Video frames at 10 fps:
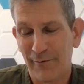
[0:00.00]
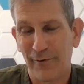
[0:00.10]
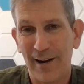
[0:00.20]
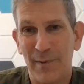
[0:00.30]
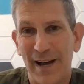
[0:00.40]

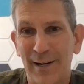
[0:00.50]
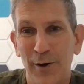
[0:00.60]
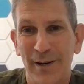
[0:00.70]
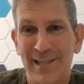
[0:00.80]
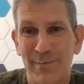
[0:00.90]
friend of mine,
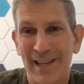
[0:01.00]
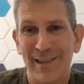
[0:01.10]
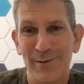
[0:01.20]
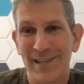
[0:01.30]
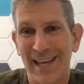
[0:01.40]
Conan
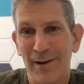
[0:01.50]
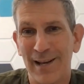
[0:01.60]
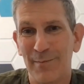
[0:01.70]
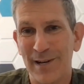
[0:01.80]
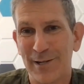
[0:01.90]
Smith, who's a
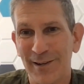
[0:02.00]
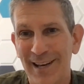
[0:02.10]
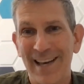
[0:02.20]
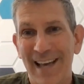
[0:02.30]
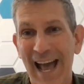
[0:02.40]
county
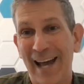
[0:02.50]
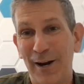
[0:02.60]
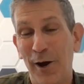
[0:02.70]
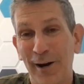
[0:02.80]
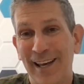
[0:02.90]
commissioner
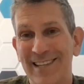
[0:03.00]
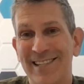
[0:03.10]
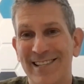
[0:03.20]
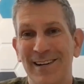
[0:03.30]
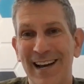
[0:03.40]
at
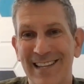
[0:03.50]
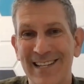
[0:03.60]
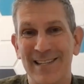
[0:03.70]
Argus, right?